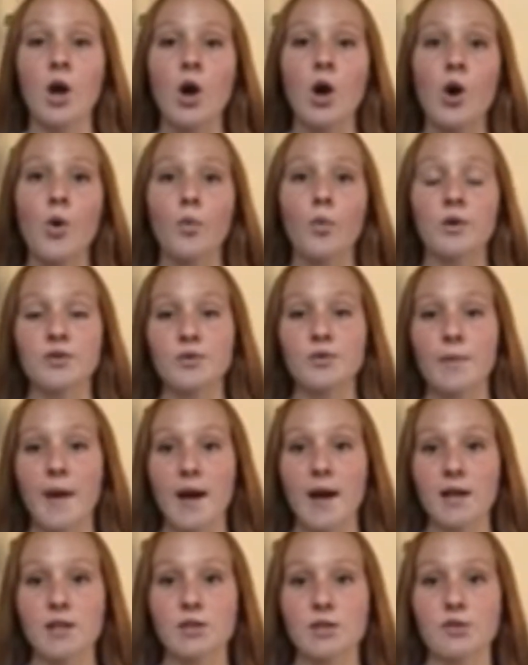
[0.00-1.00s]
Once we're
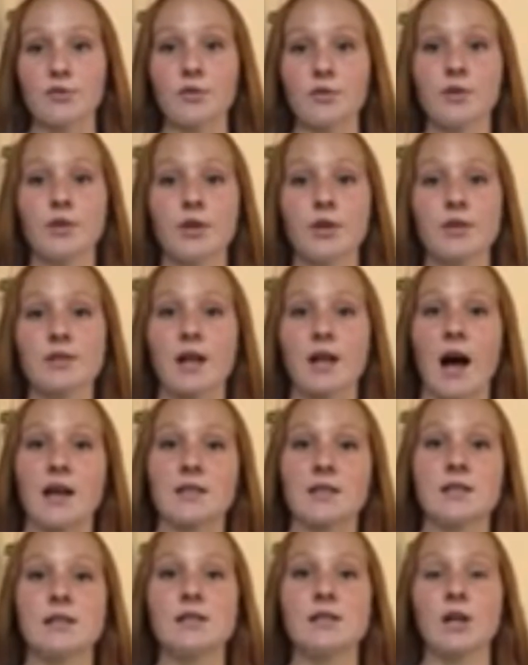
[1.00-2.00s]
back at school, those
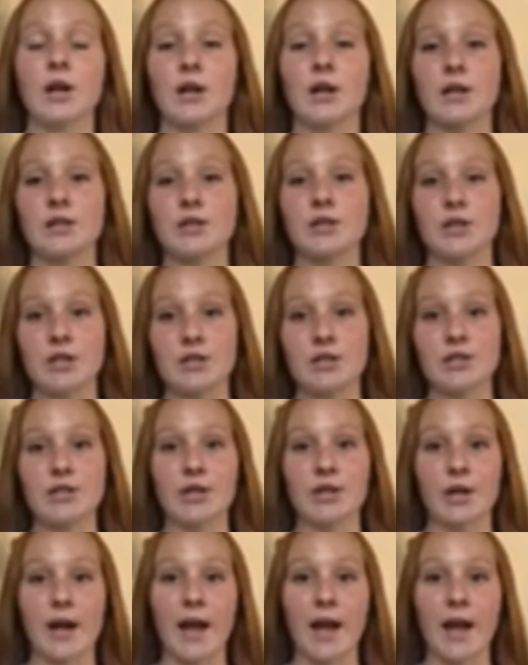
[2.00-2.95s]
classes are gonna turn into your